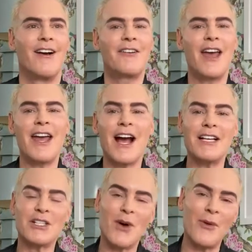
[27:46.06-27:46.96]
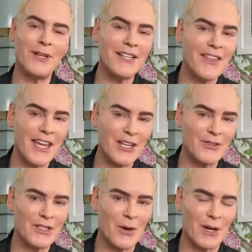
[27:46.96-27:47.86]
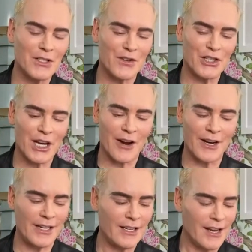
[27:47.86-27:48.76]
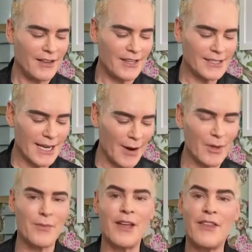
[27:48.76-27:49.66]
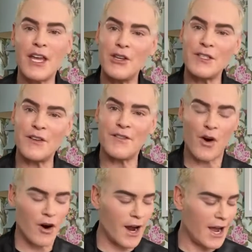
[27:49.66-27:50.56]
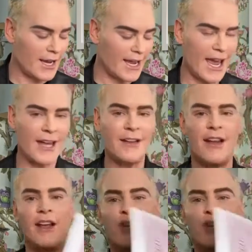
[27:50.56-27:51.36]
Okay, guys, so I want to thank you so much for sharing this time with me. Thank you, Sephora, again.